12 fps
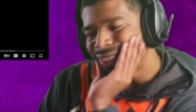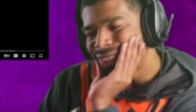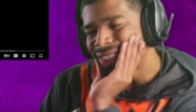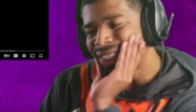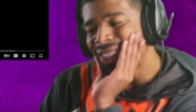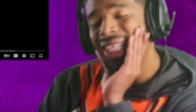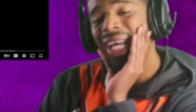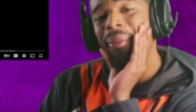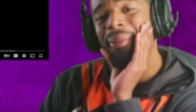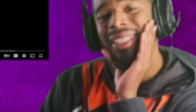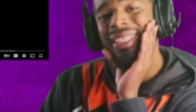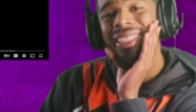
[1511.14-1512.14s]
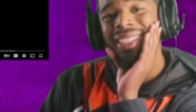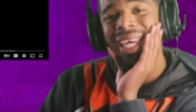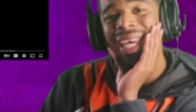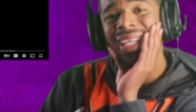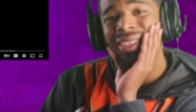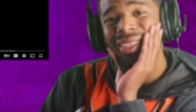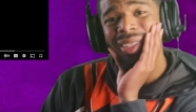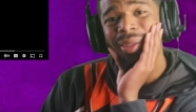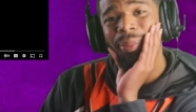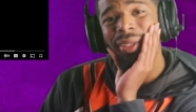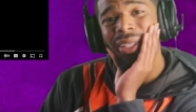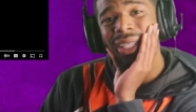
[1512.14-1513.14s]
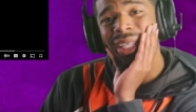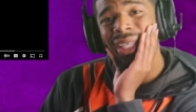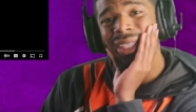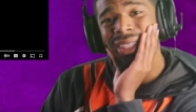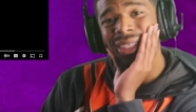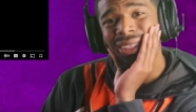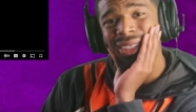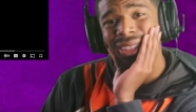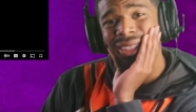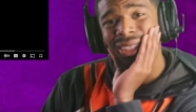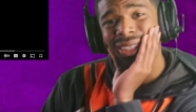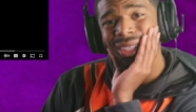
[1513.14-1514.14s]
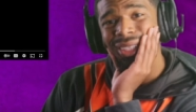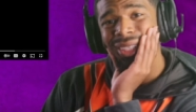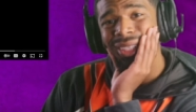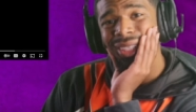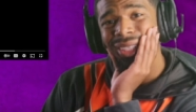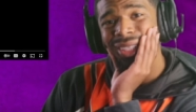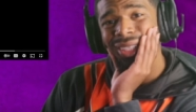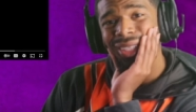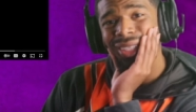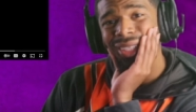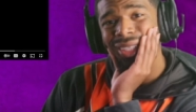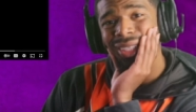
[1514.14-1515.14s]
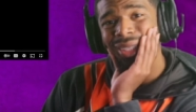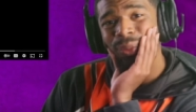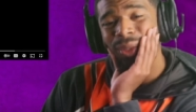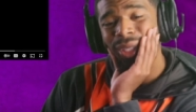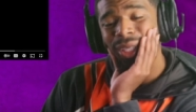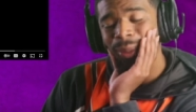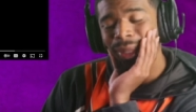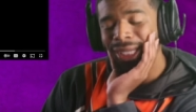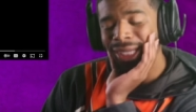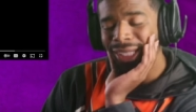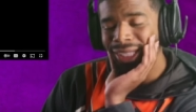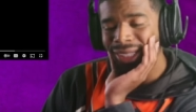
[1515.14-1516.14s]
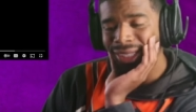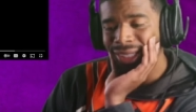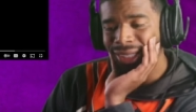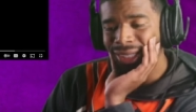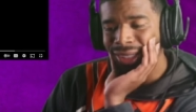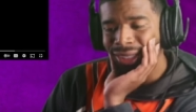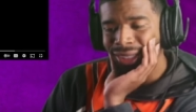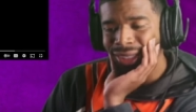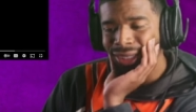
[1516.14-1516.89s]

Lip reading: she not mention that to the police? When immediately...